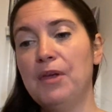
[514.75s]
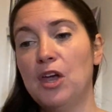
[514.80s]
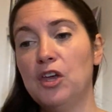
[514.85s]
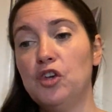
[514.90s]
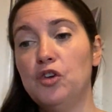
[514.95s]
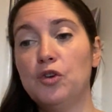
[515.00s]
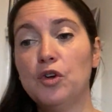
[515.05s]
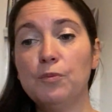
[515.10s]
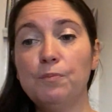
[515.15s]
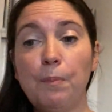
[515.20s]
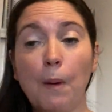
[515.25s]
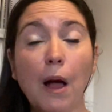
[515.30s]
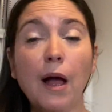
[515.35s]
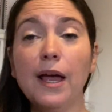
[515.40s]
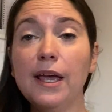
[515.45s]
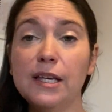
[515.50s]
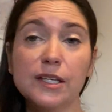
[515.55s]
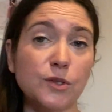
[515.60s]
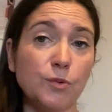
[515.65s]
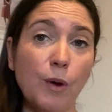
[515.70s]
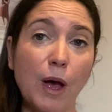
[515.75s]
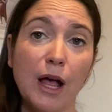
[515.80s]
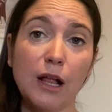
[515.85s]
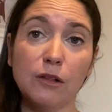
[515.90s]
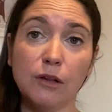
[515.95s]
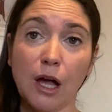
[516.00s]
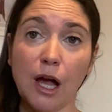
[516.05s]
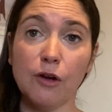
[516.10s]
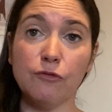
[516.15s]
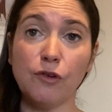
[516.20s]
You can buy as
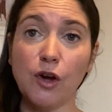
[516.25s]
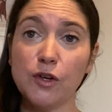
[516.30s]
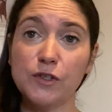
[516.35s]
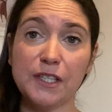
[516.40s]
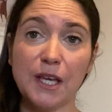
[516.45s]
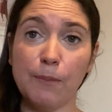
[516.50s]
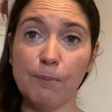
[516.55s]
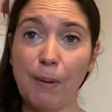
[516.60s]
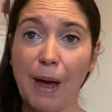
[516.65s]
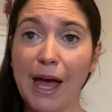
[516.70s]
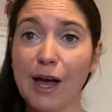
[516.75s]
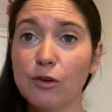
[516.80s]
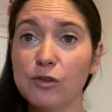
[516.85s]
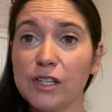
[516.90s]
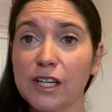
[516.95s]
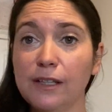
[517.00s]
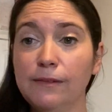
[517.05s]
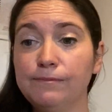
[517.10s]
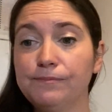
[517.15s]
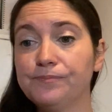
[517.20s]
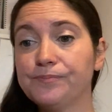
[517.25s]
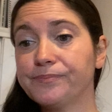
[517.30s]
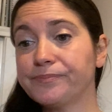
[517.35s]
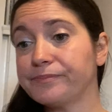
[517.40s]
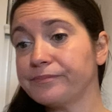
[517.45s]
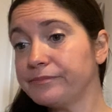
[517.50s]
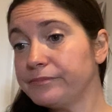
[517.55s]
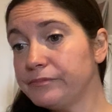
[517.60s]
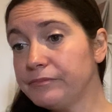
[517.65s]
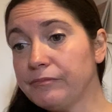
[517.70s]
well rosehip powder,
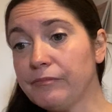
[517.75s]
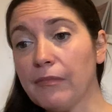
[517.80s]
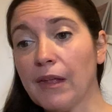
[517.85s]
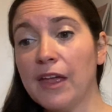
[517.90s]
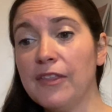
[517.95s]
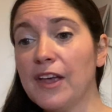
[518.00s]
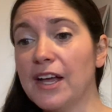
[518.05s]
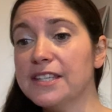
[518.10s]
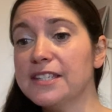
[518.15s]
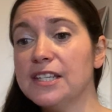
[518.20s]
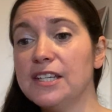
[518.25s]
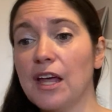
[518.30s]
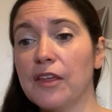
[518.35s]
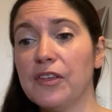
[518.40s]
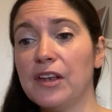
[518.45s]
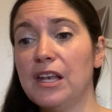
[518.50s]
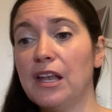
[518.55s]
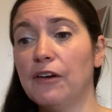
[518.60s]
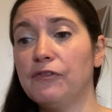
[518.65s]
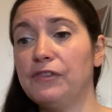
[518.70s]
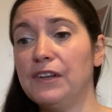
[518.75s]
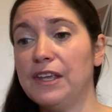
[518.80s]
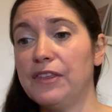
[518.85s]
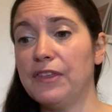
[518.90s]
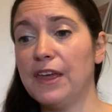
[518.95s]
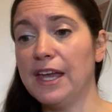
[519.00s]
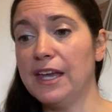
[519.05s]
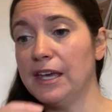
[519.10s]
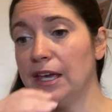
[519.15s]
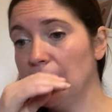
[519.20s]
and that's another lovely
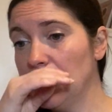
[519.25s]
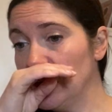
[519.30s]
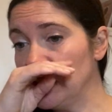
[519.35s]
thing.